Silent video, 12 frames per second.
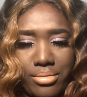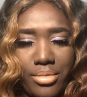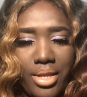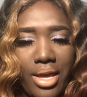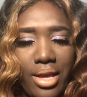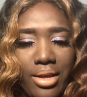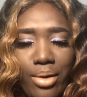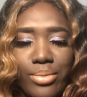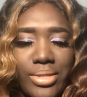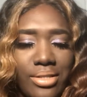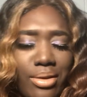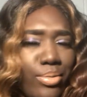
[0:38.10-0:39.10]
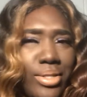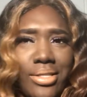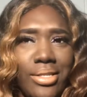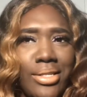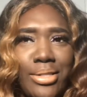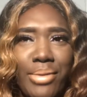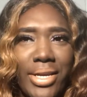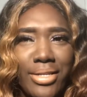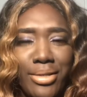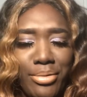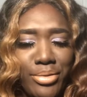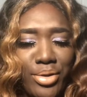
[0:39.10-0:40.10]
Okay, I wasn't expecting
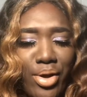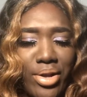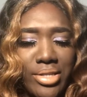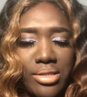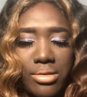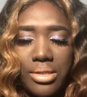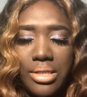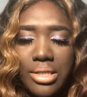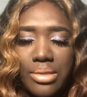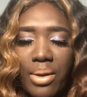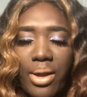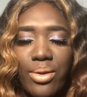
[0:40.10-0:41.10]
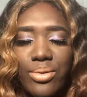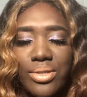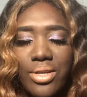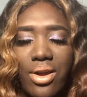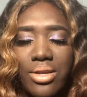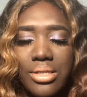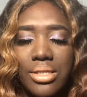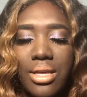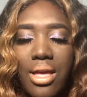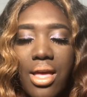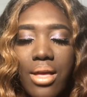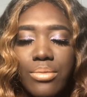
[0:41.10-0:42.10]
those cards. I wasn't expecting those cards.
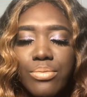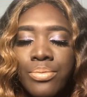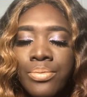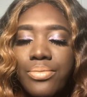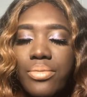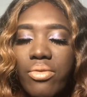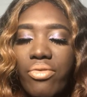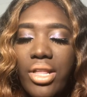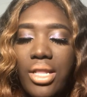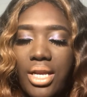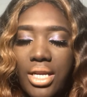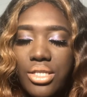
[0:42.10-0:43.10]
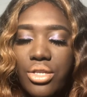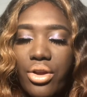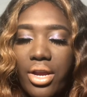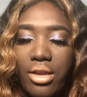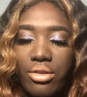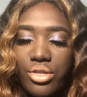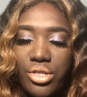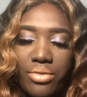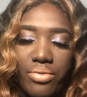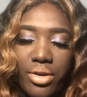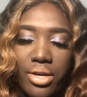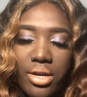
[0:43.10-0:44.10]
Feeling into your energy,
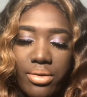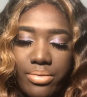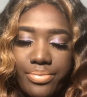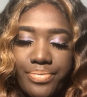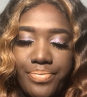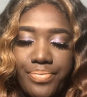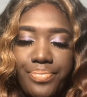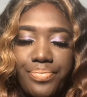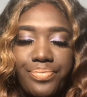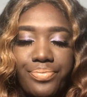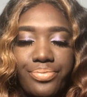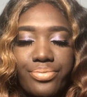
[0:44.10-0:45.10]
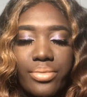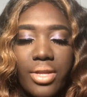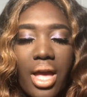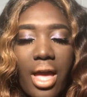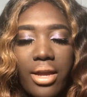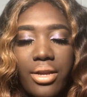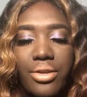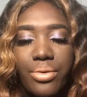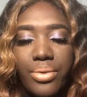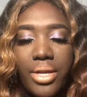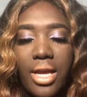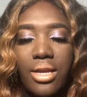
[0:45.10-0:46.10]
Virgo. How you doing?
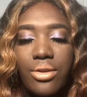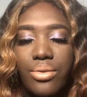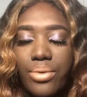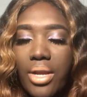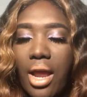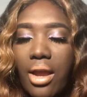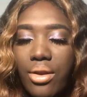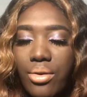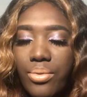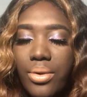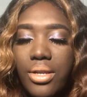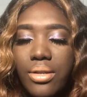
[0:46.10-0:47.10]
How you doing? How you doing?